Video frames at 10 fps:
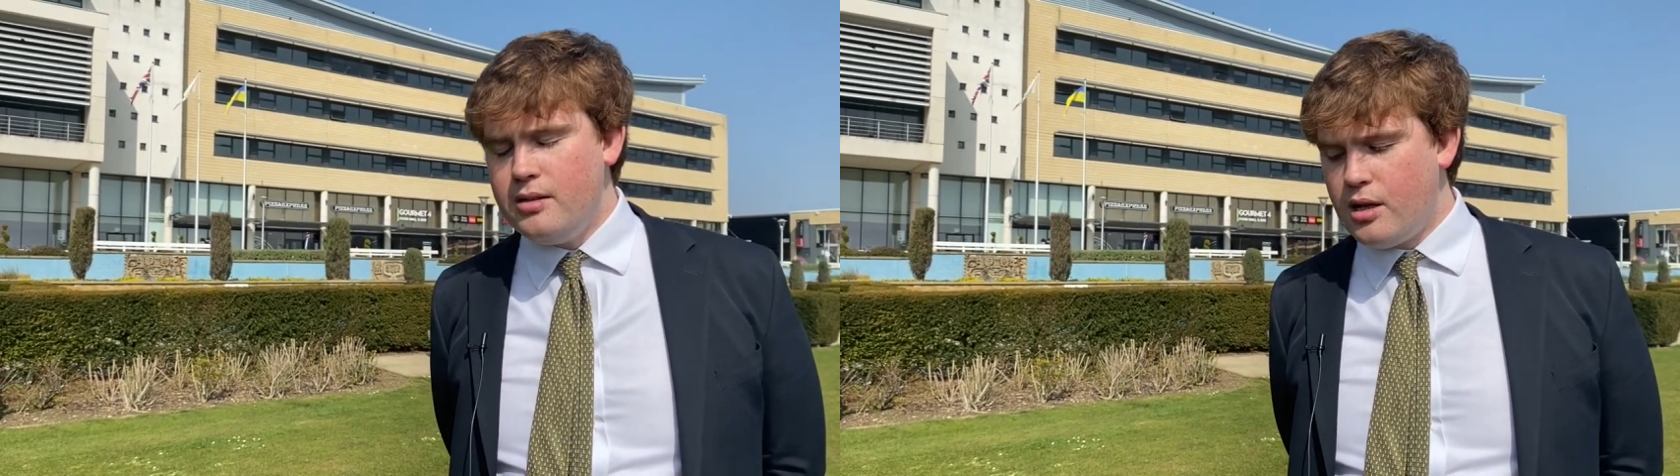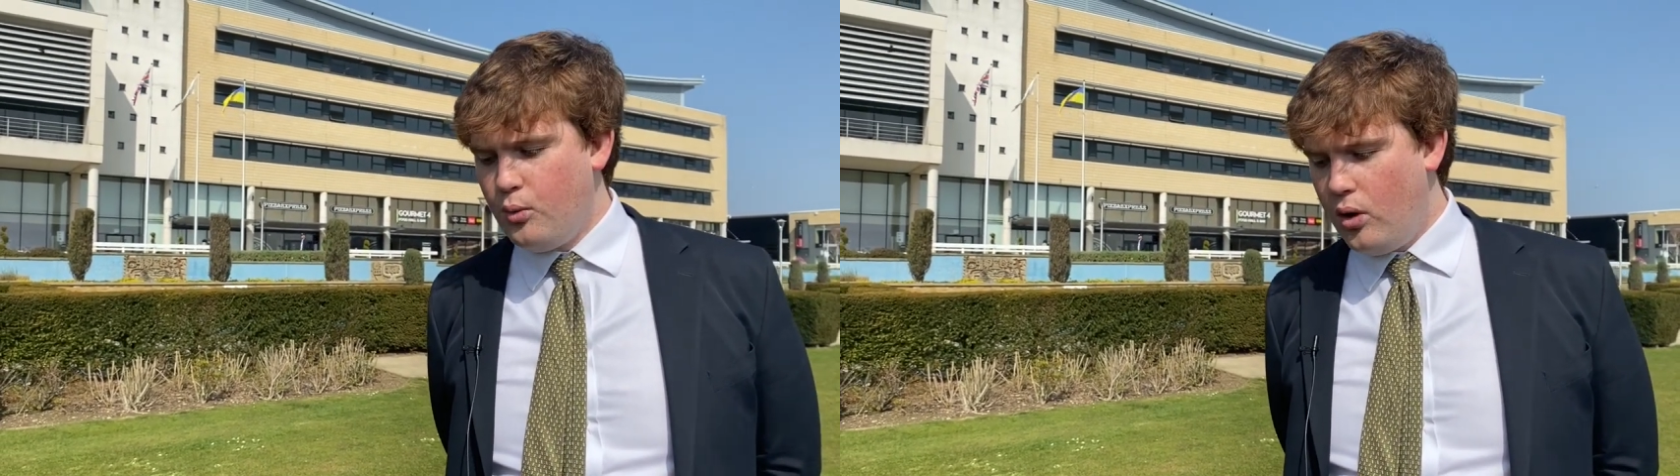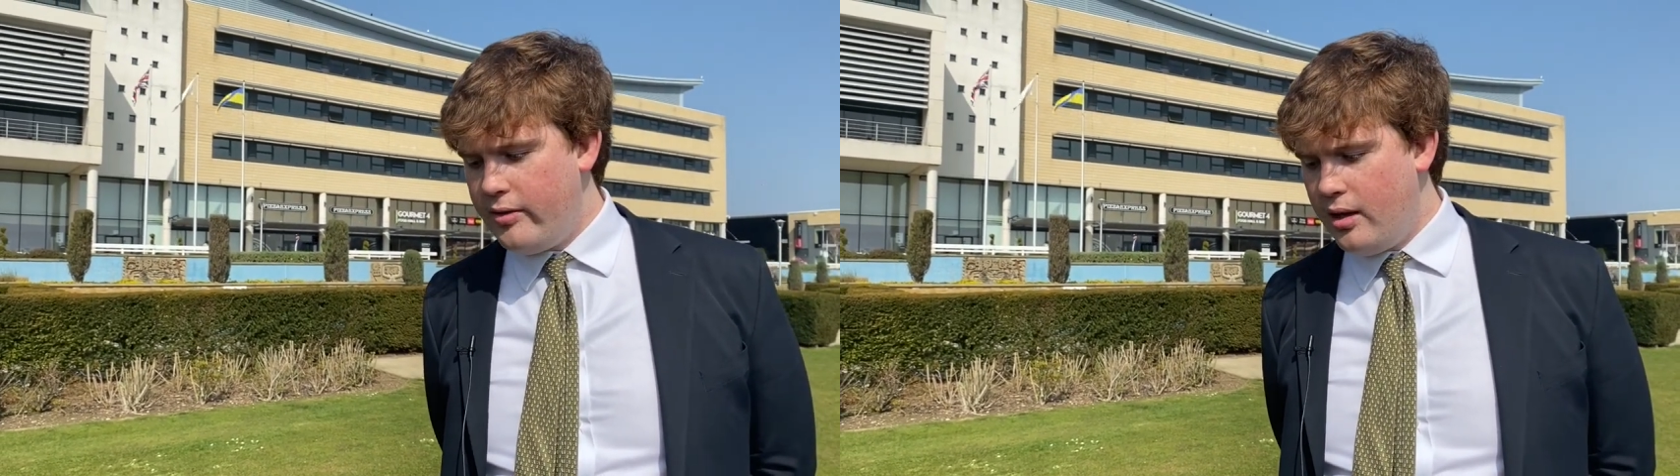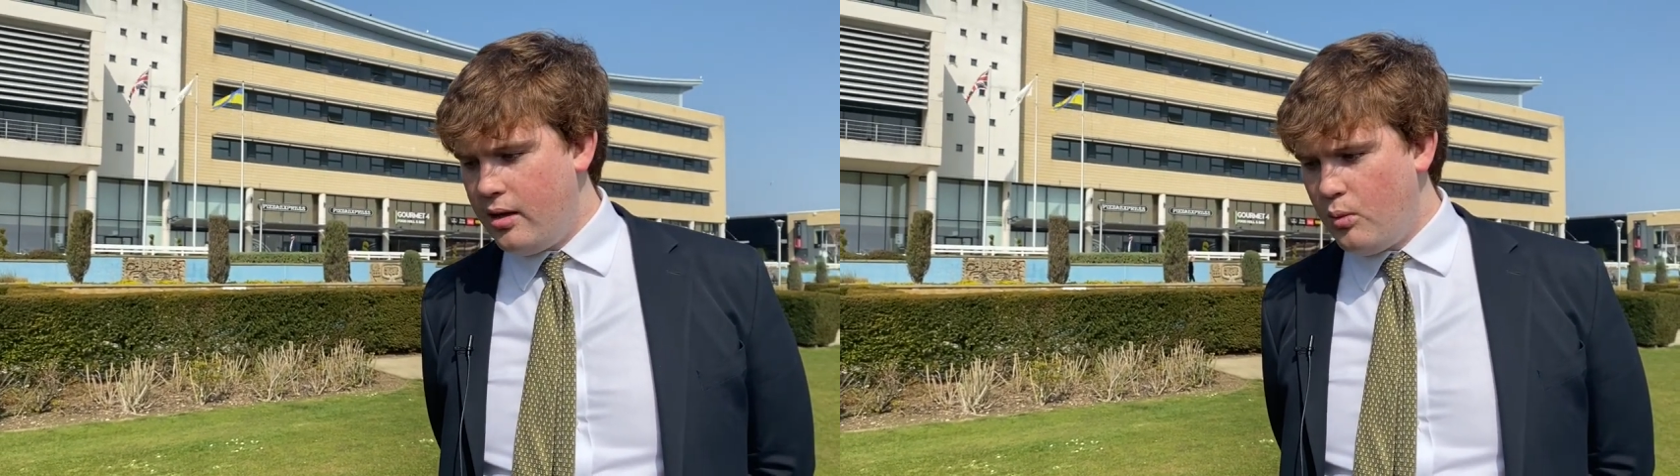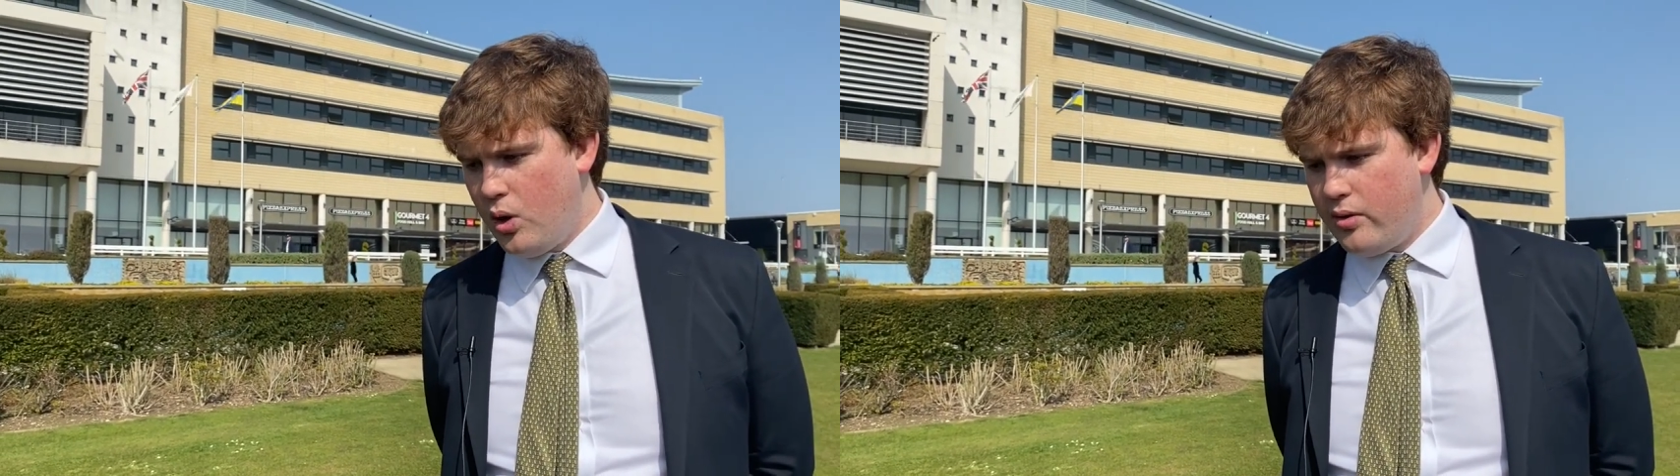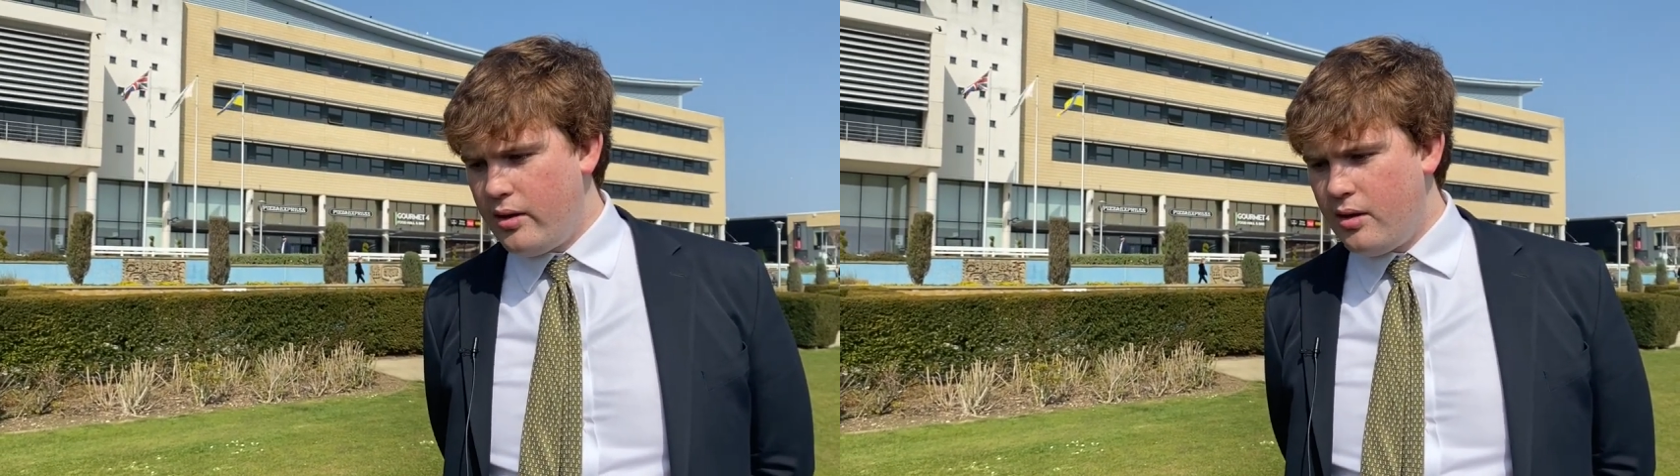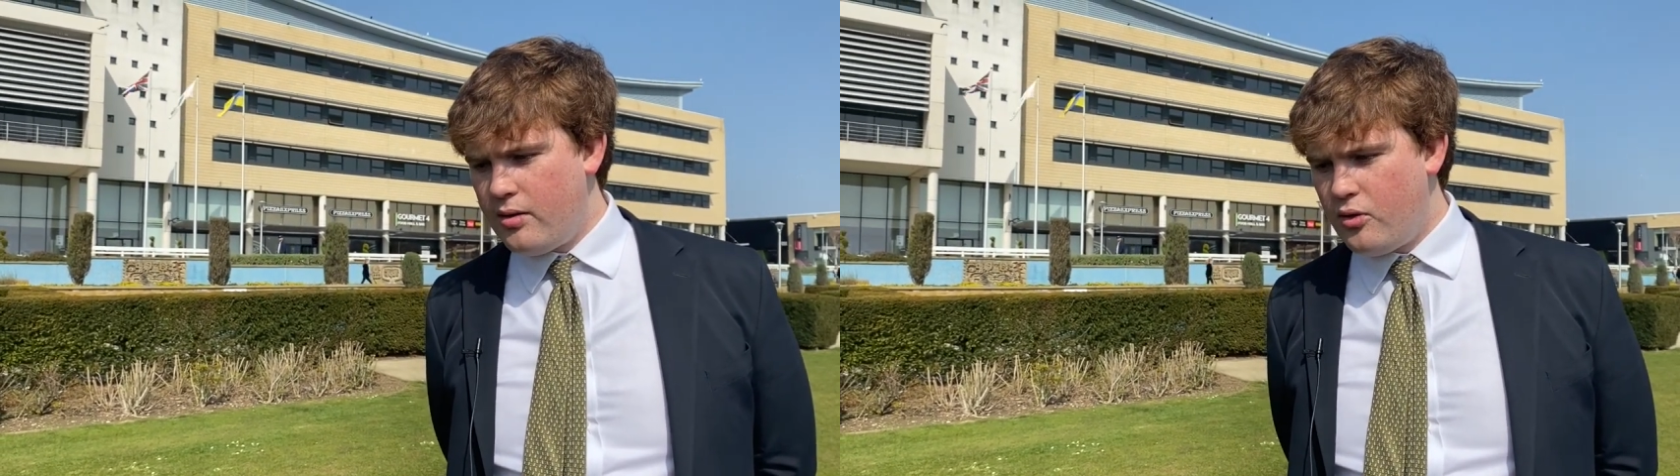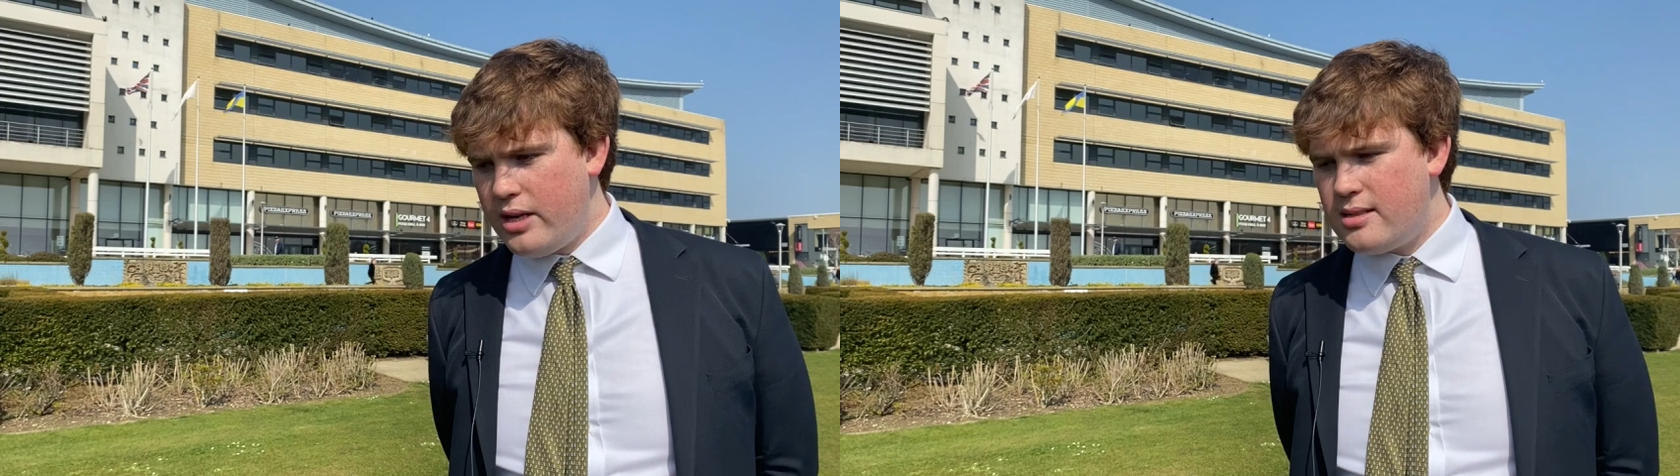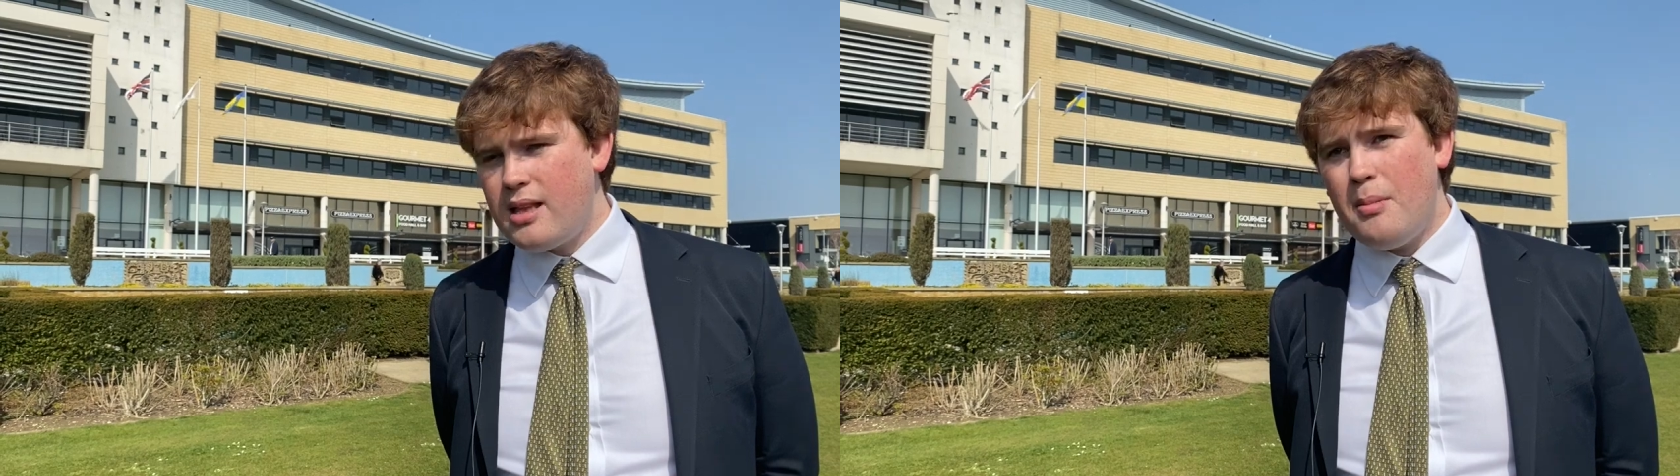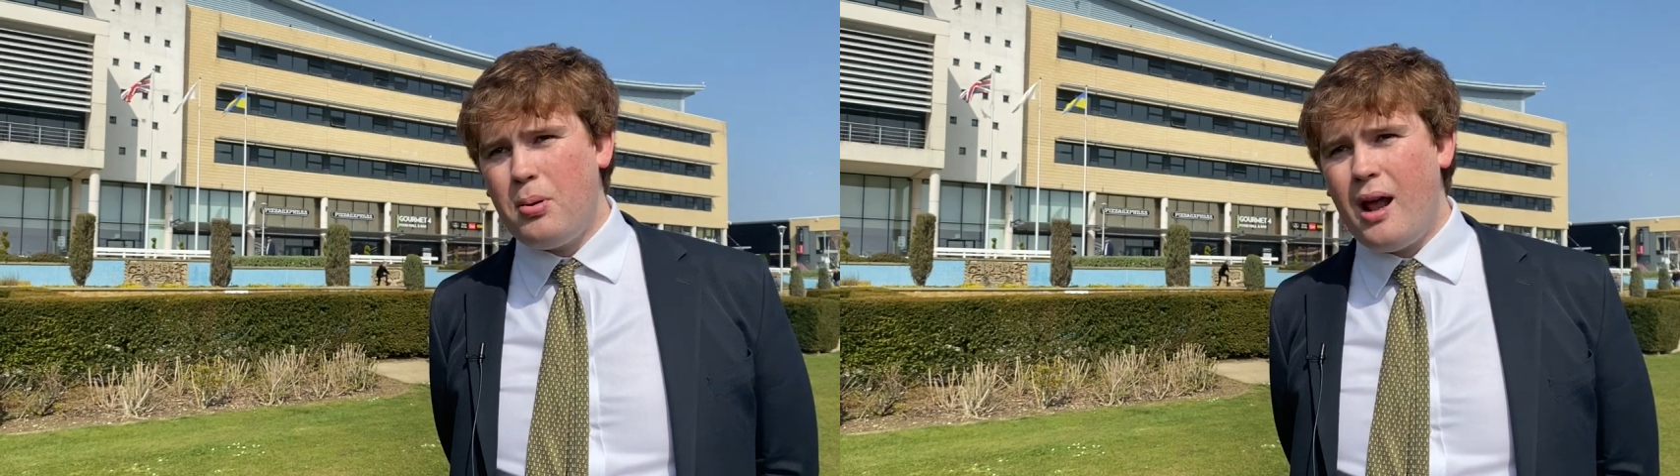So what the what the three-step